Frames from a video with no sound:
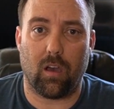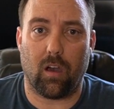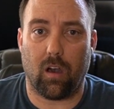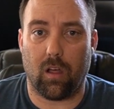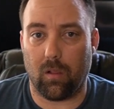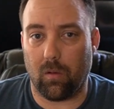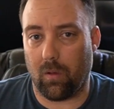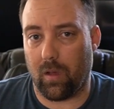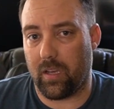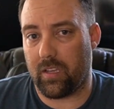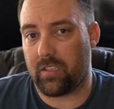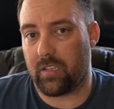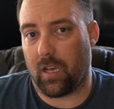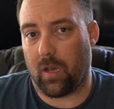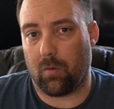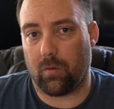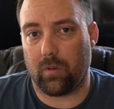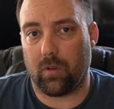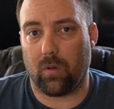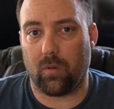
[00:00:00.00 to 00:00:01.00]
Otherwise,
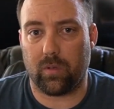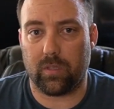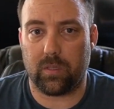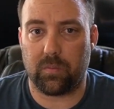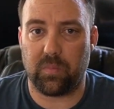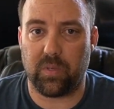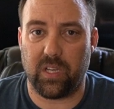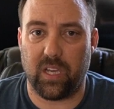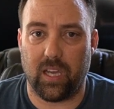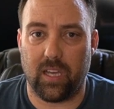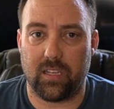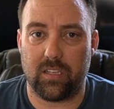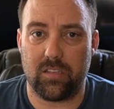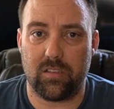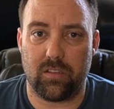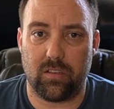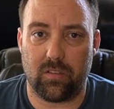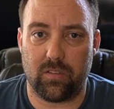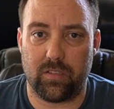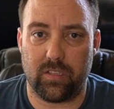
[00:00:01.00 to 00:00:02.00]
I would go with the
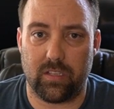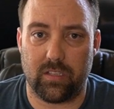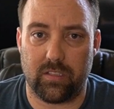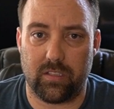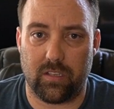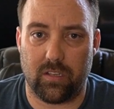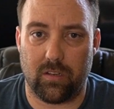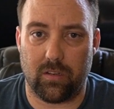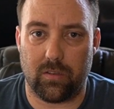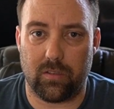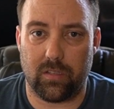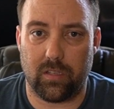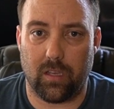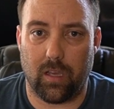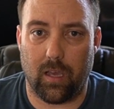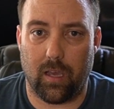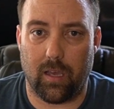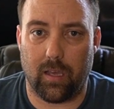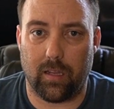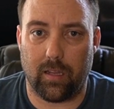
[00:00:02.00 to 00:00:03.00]
BH060s,
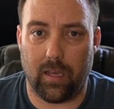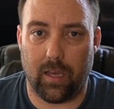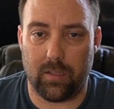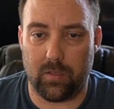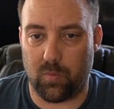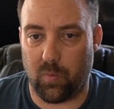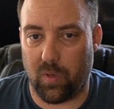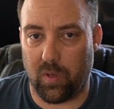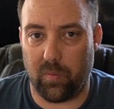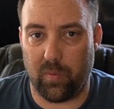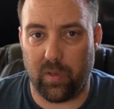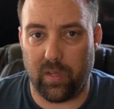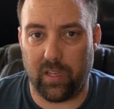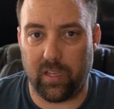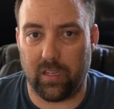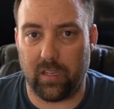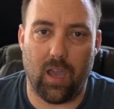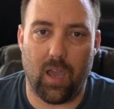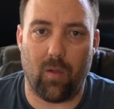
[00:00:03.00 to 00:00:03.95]
and that's my opinion.